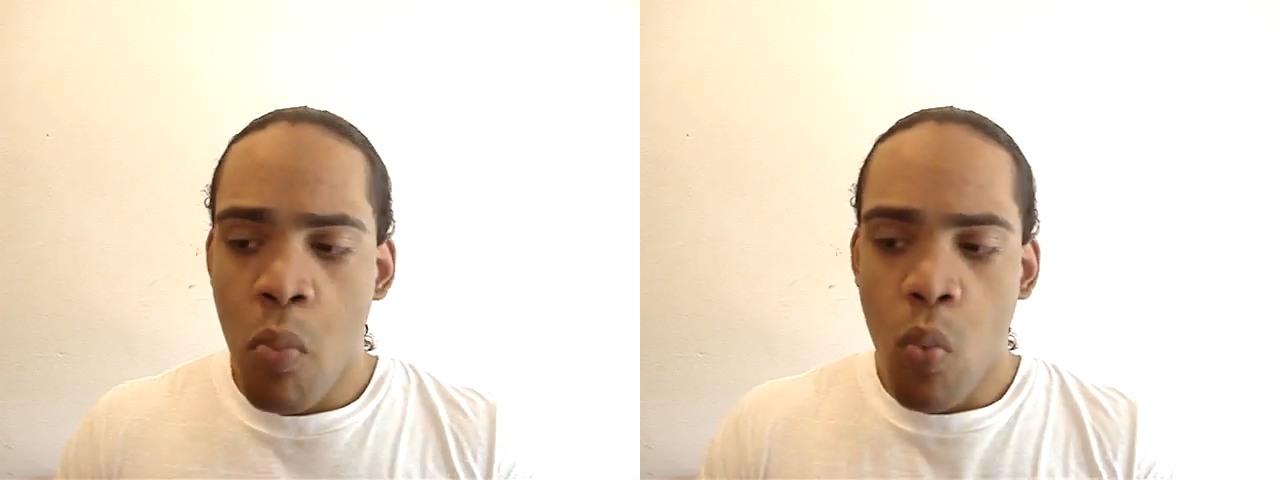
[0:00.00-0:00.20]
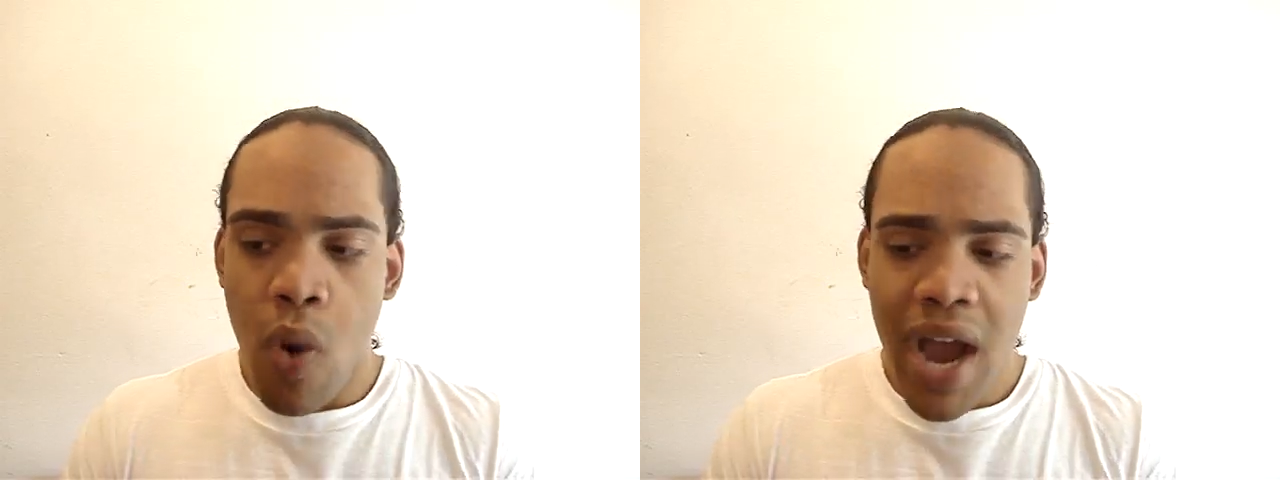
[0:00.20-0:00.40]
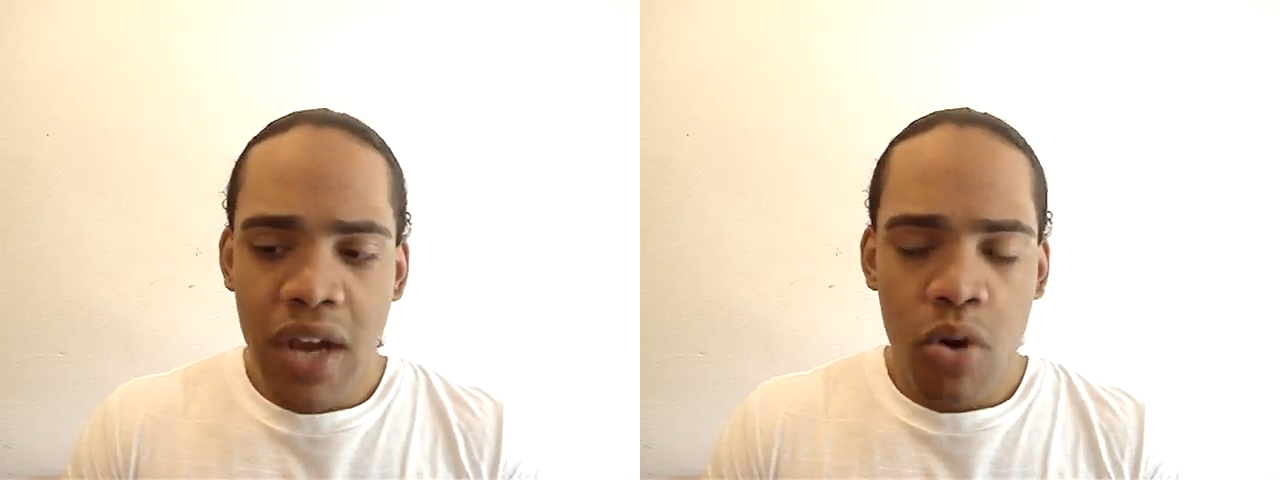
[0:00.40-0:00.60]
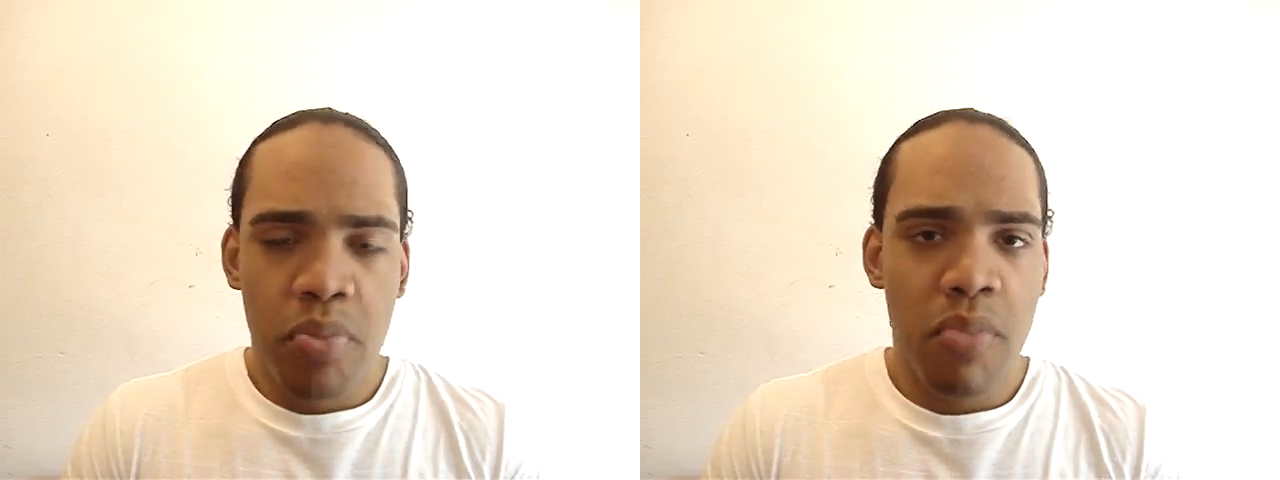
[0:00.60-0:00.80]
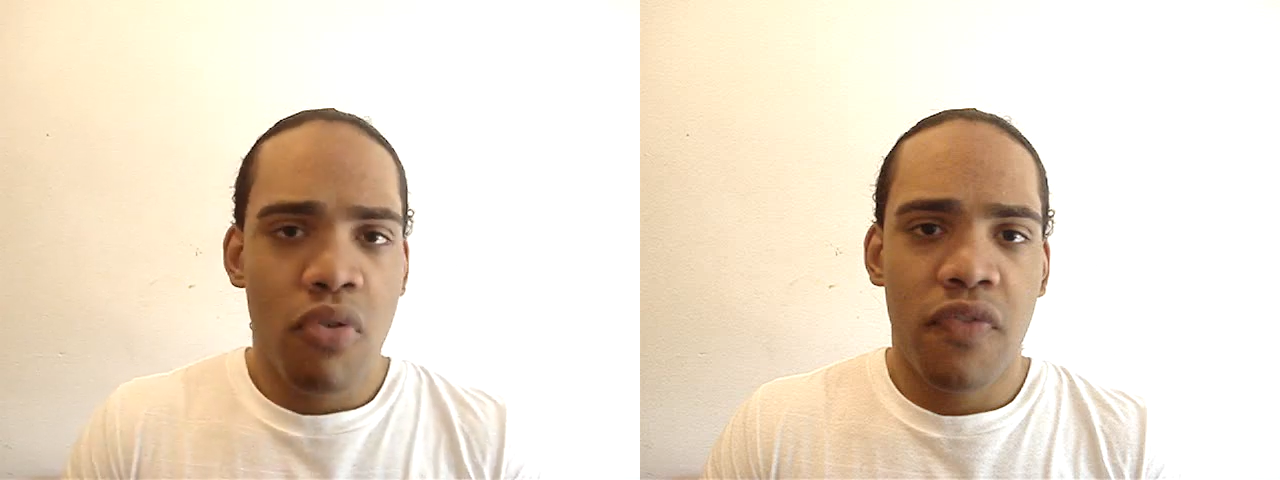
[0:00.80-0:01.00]
Why do
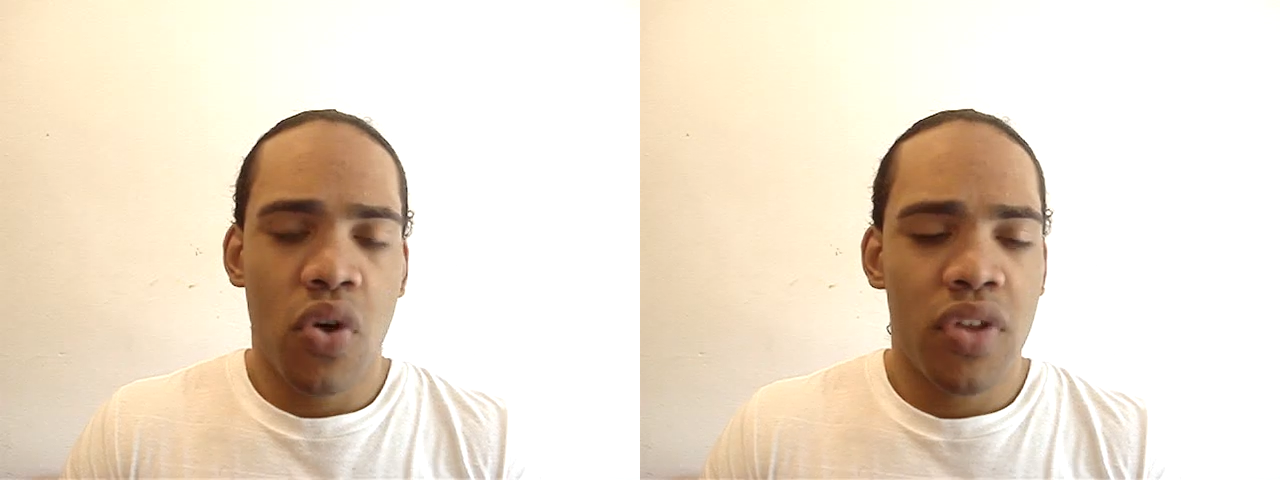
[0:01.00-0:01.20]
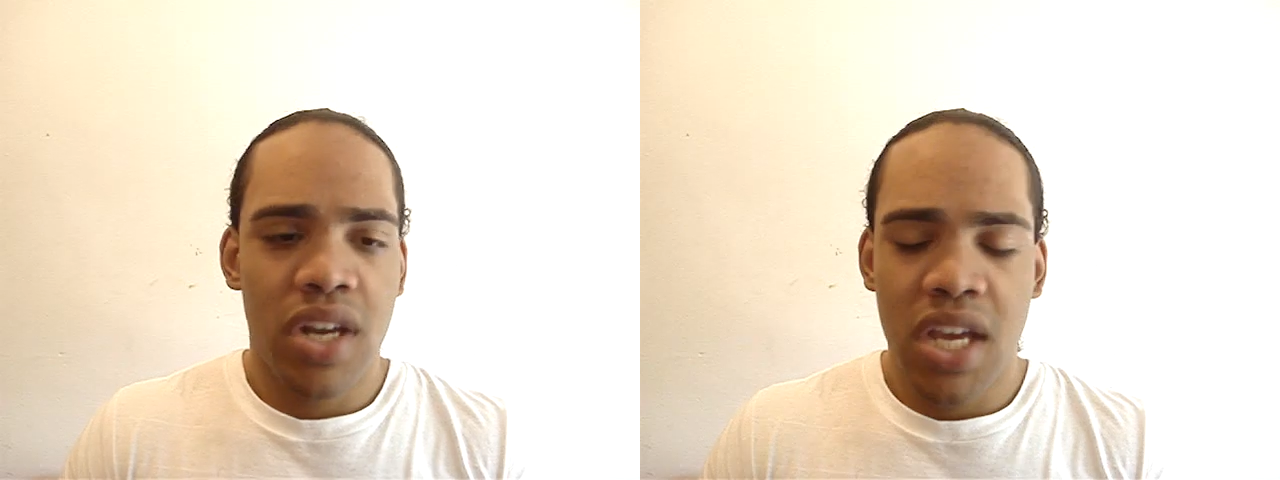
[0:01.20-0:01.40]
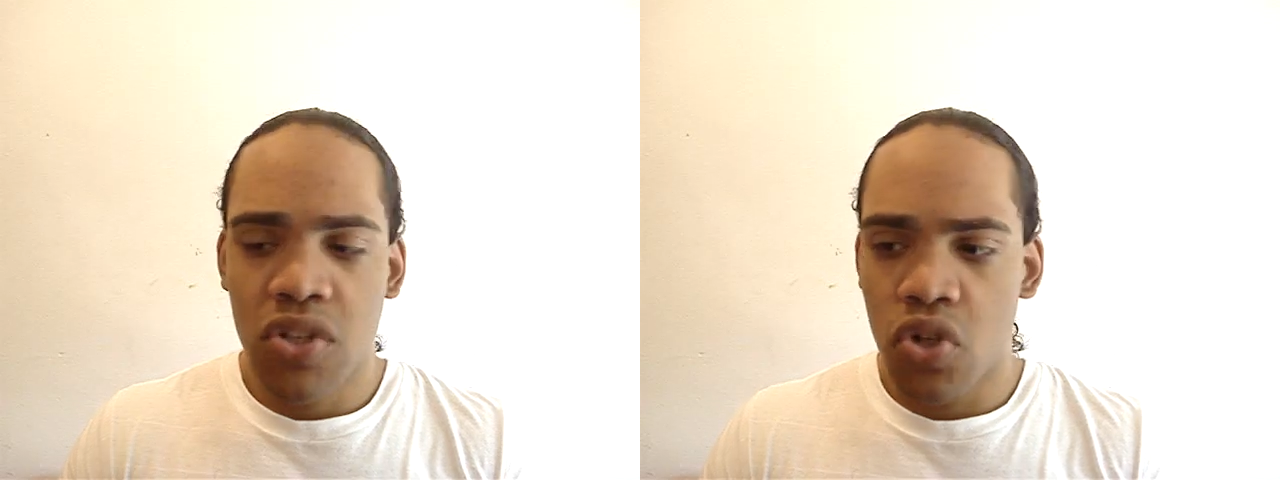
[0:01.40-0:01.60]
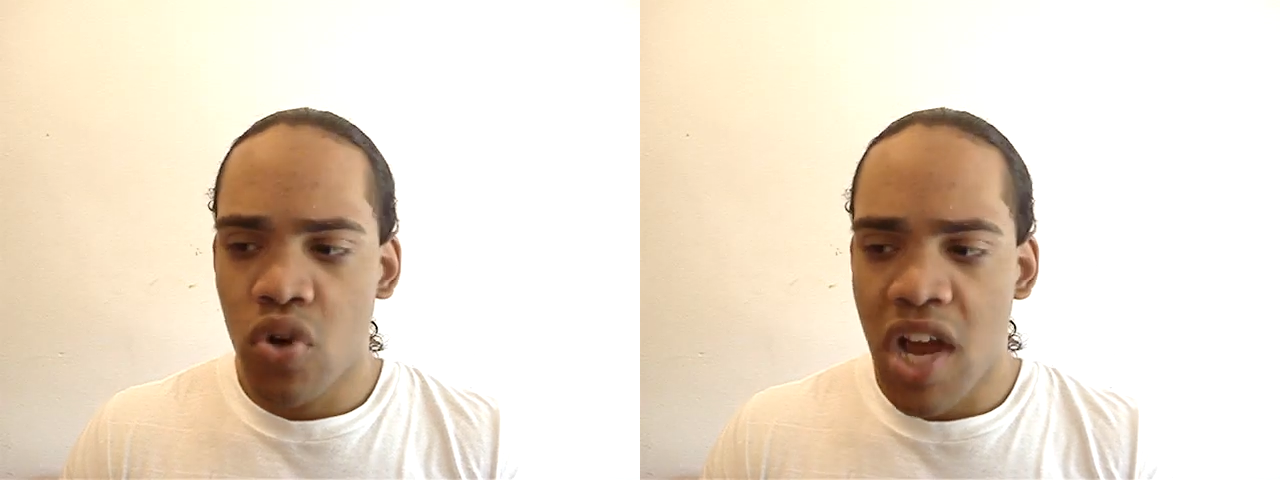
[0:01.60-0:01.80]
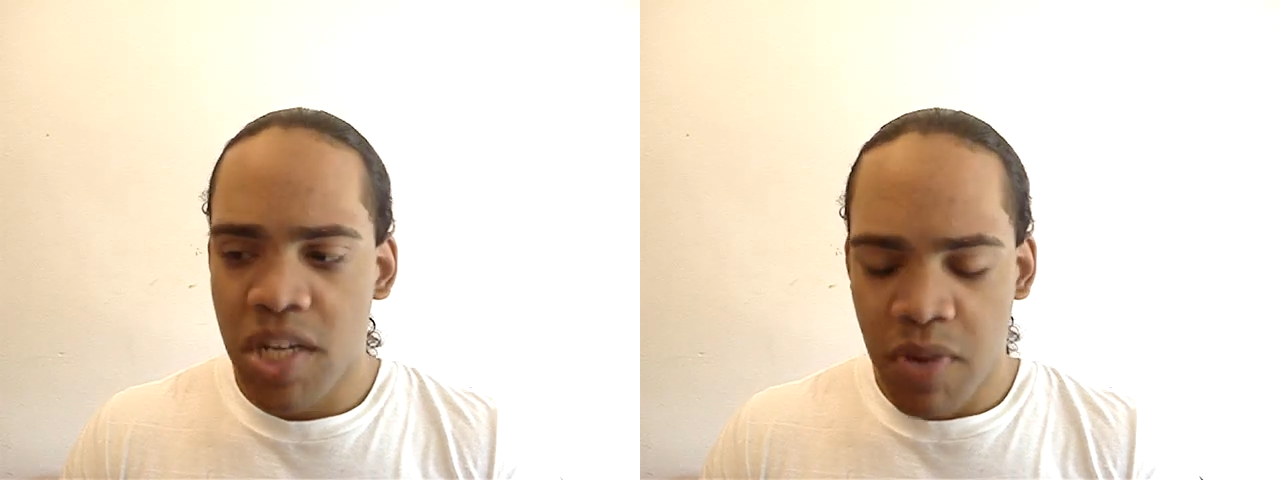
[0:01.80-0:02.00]
people feel the need to
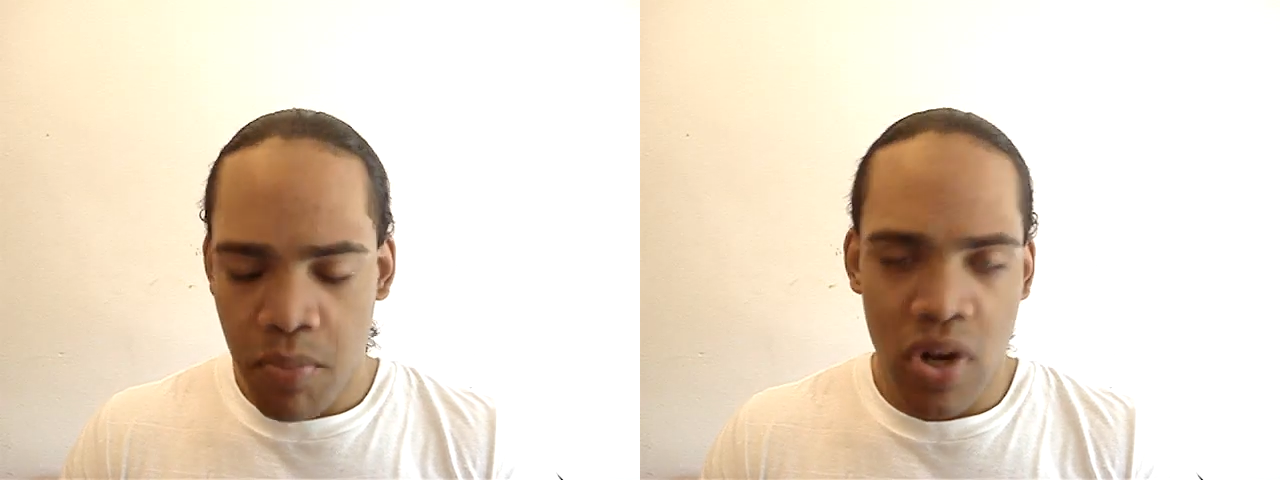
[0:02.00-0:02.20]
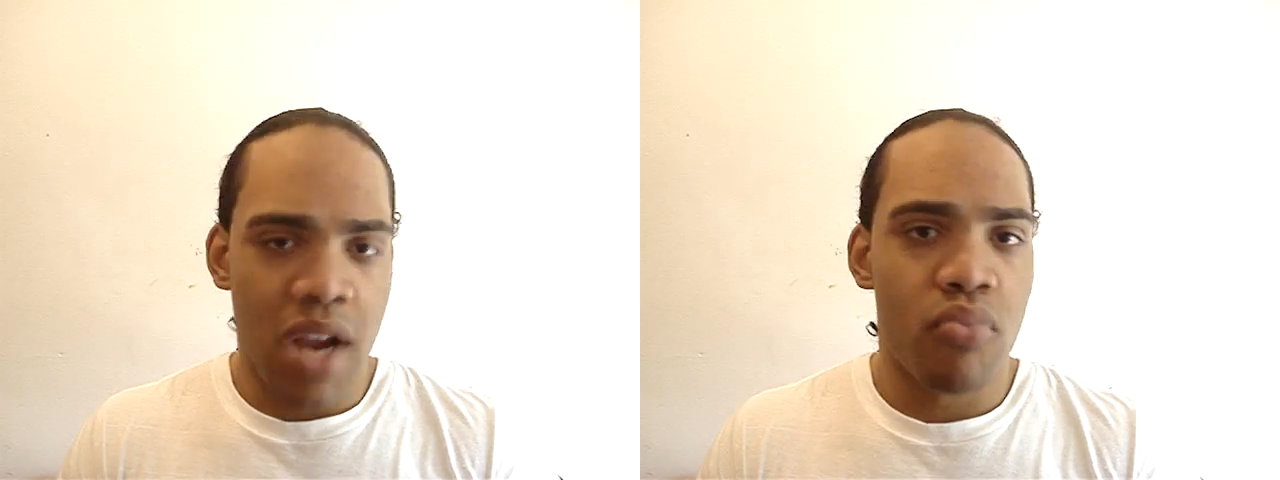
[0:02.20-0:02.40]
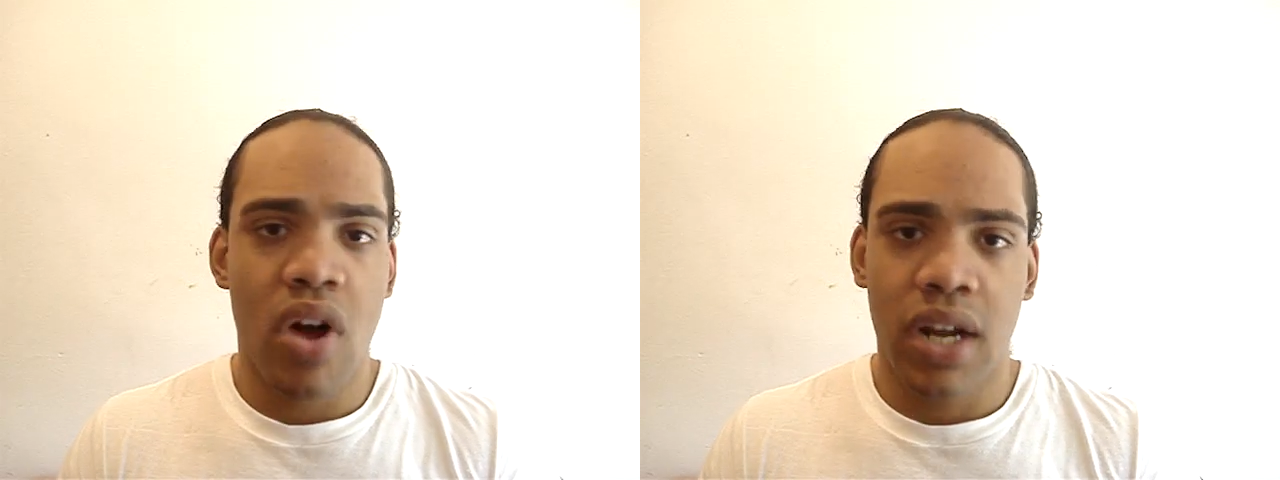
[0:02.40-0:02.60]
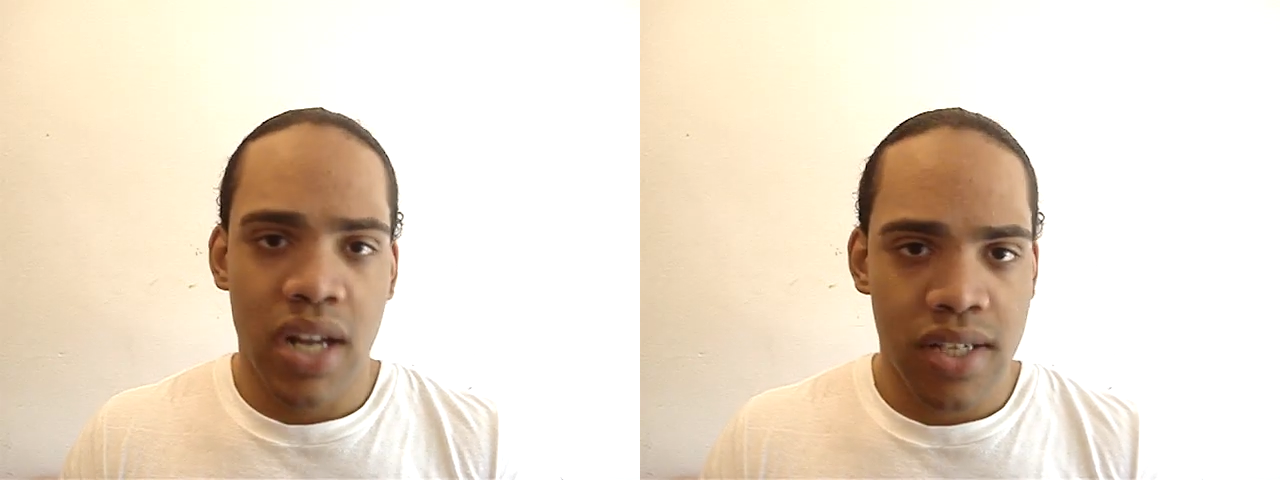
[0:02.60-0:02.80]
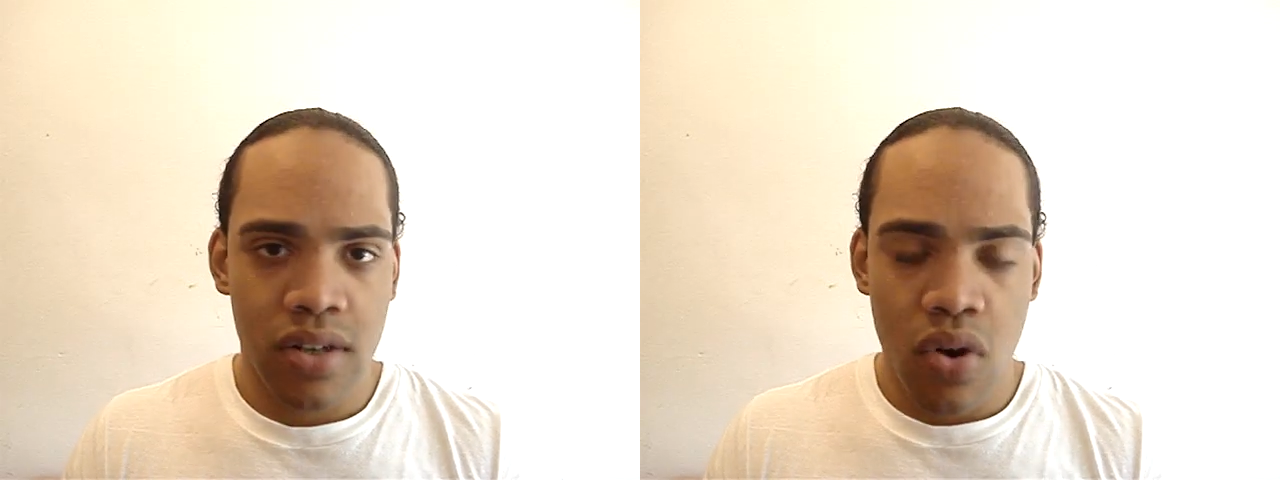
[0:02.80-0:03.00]
trash people like Brock
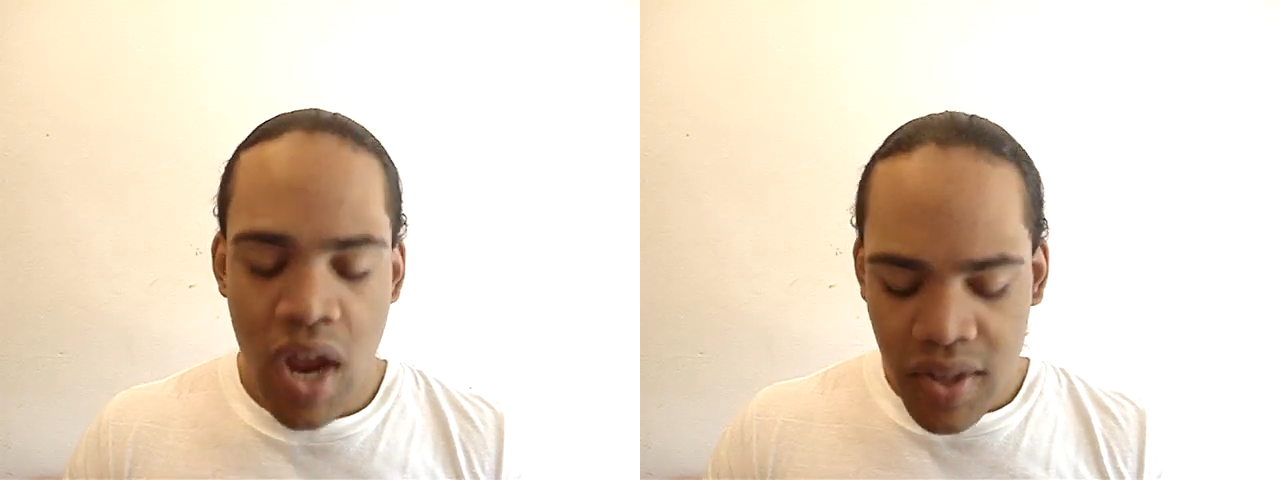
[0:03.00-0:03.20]
Lesnar?